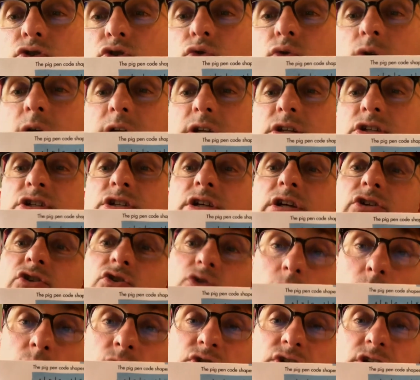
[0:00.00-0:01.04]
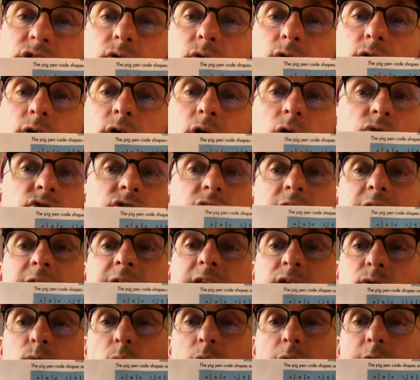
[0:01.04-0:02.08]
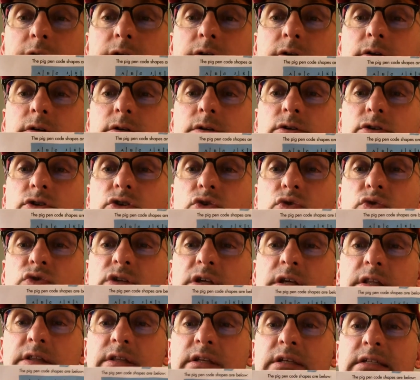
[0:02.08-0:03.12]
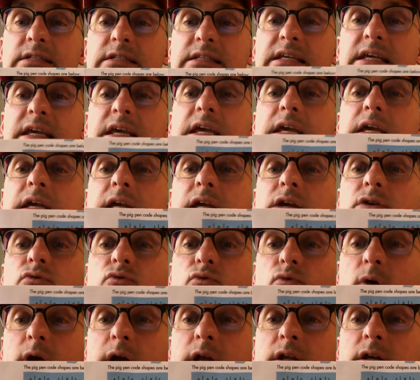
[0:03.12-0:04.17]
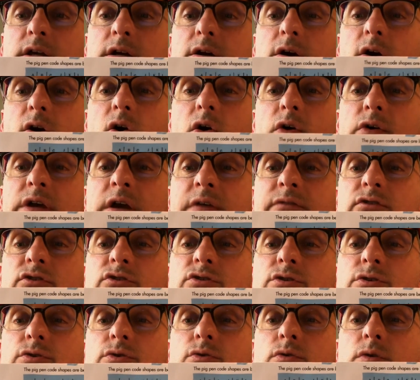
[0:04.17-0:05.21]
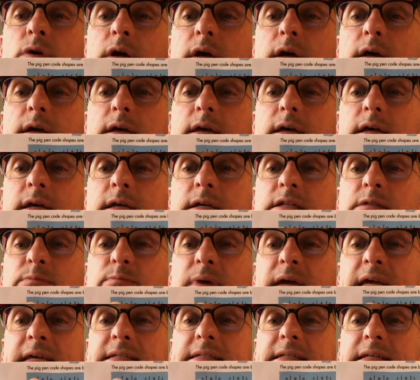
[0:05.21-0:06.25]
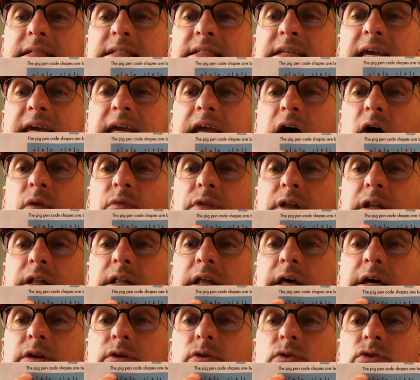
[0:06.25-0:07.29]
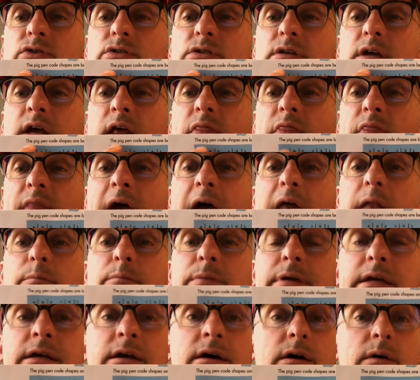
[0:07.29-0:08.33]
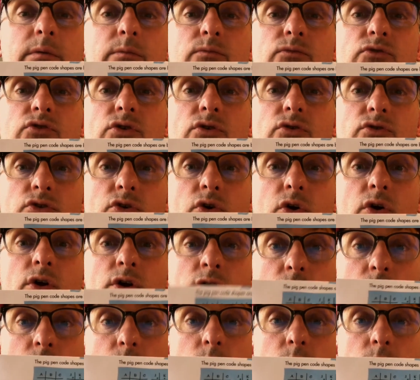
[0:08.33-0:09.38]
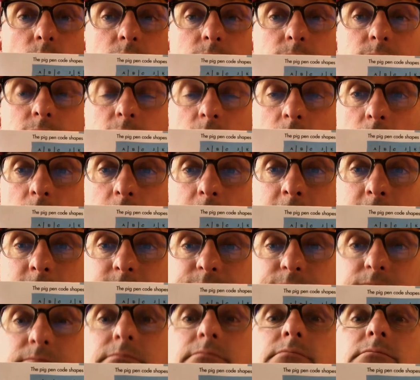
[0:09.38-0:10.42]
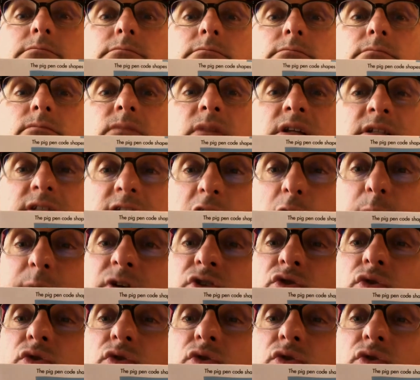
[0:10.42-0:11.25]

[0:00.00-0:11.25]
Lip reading: you can send your own secret code to anyone using this key right here. All you have to do is basically take out the letters and that becomes your code. All right? It's a little bit